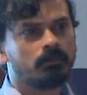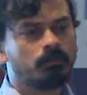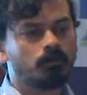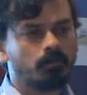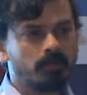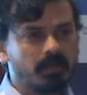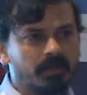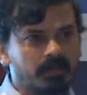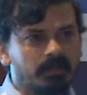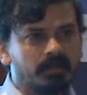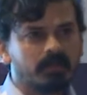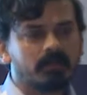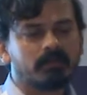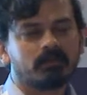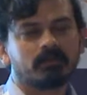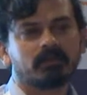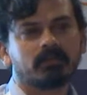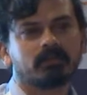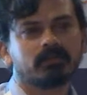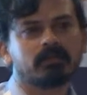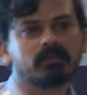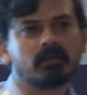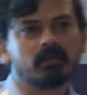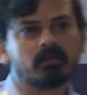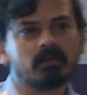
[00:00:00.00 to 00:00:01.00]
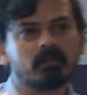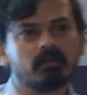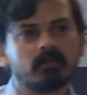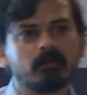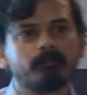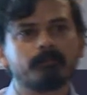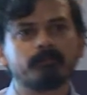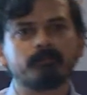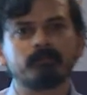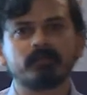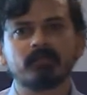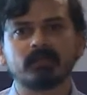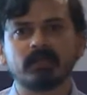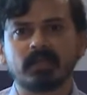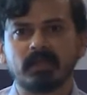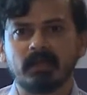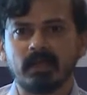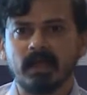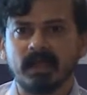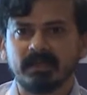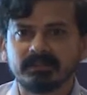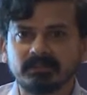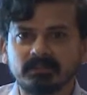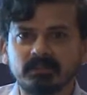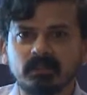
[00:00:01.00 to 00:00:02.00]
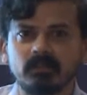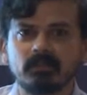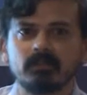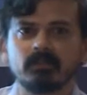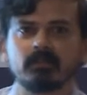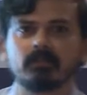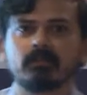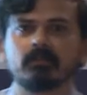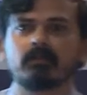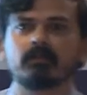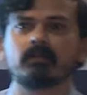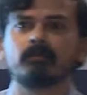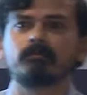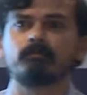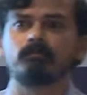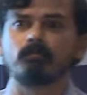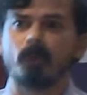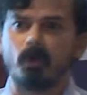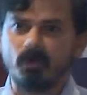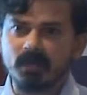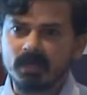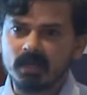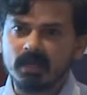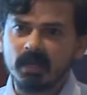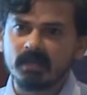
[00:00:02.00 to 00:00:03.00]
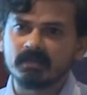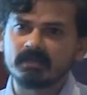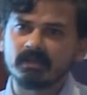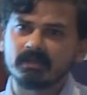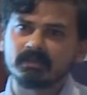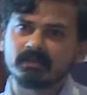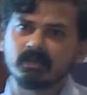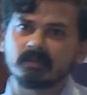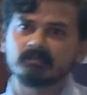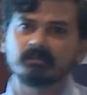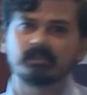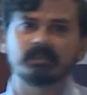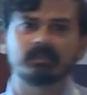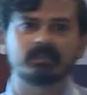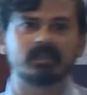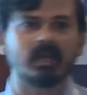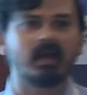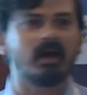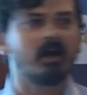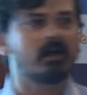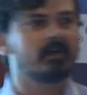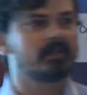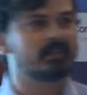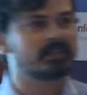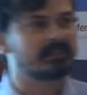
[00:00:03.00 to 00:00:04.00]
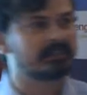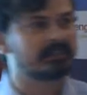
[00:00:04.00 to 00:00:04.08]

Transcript: Today, the, um, as the model algorithms are